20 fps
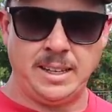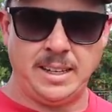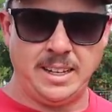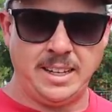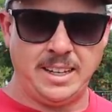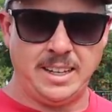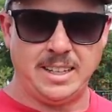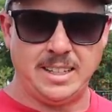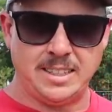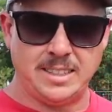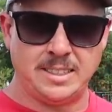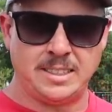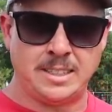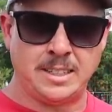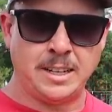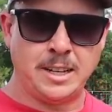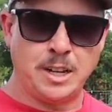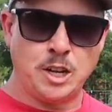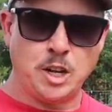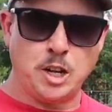
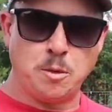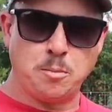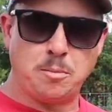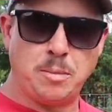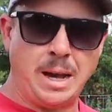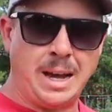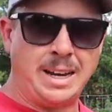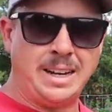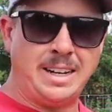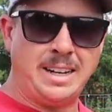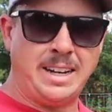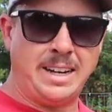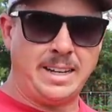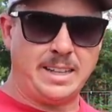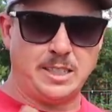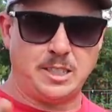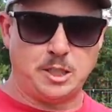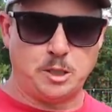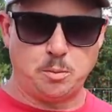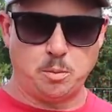is by
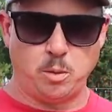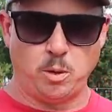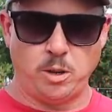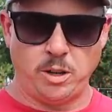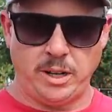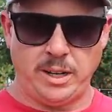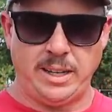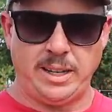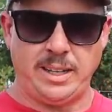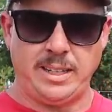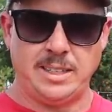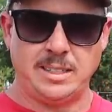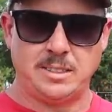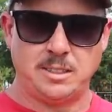next spring,